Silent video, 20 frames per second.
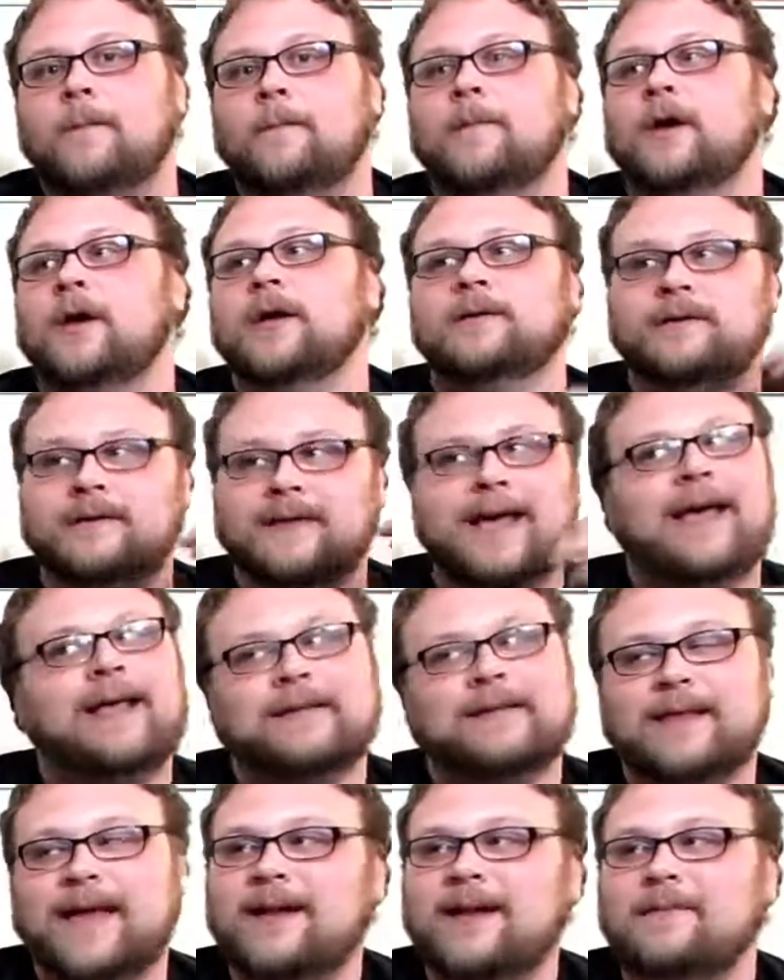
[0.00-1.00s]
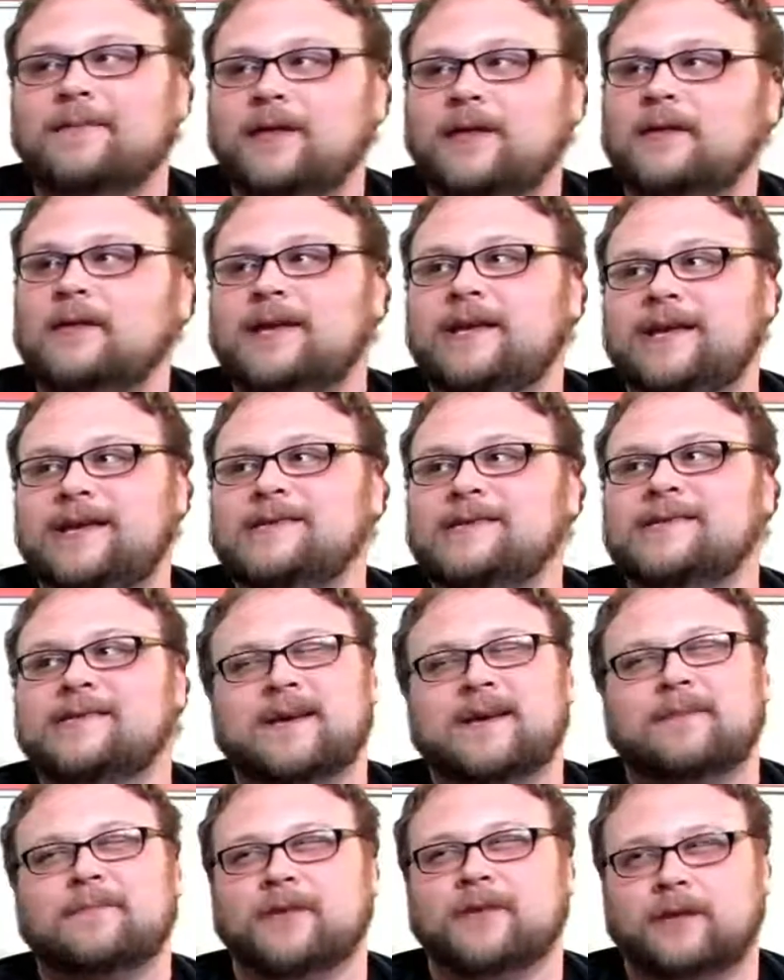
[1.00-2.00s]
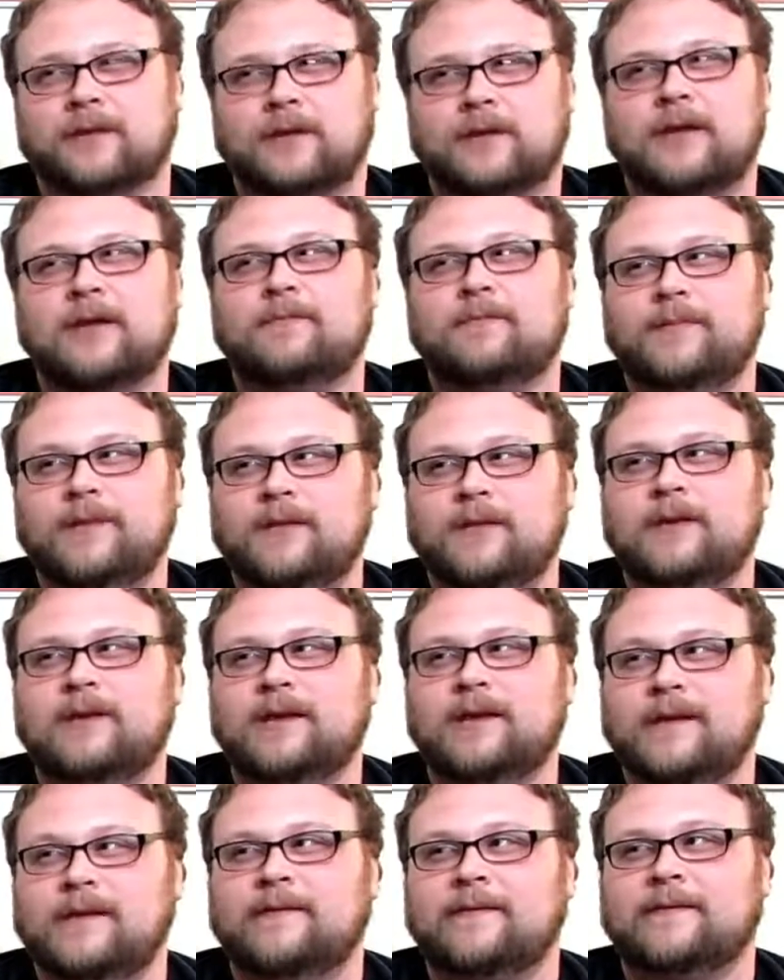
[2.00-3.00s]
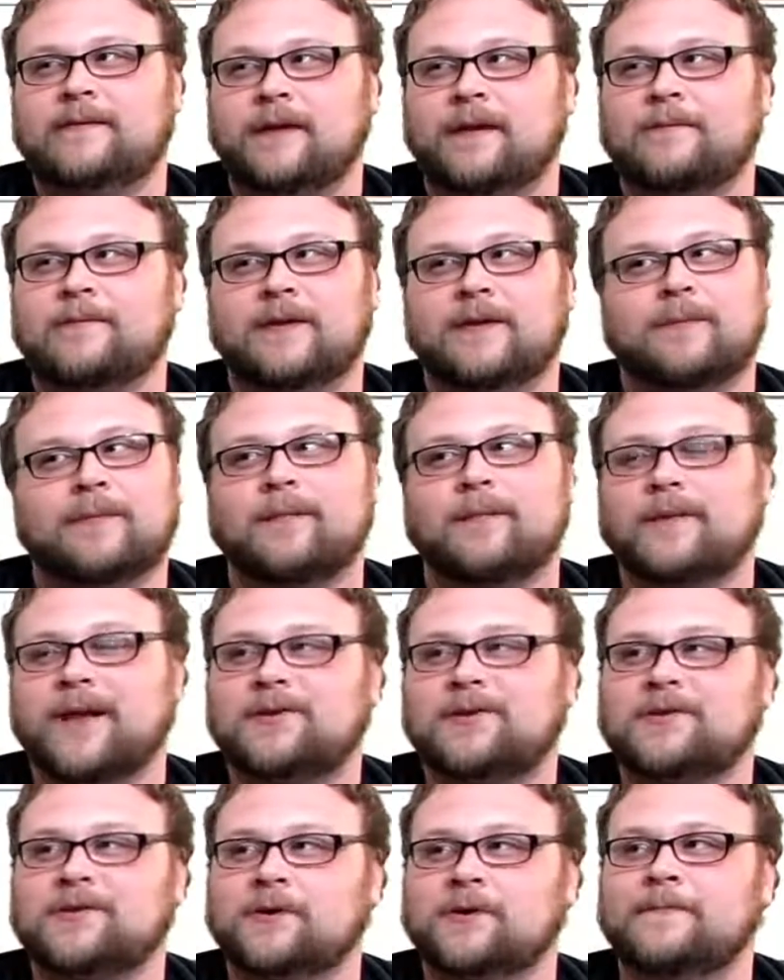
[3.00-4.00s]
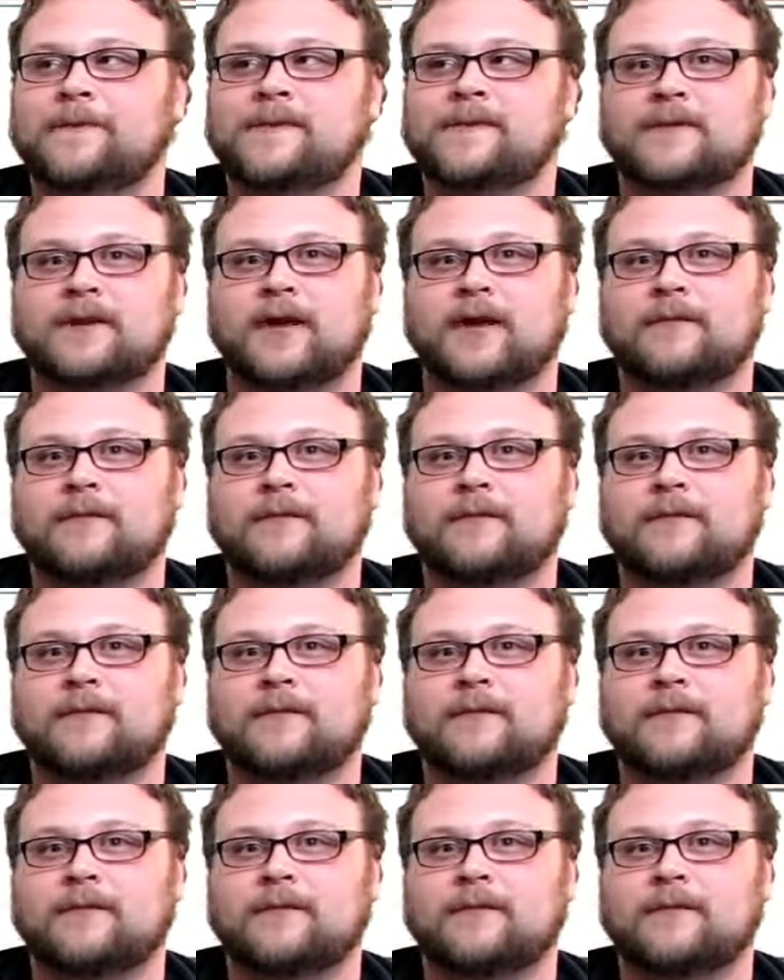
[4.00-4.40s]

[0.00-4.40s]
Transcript: But that ability is something. That ability is something, but I'm not sure if it's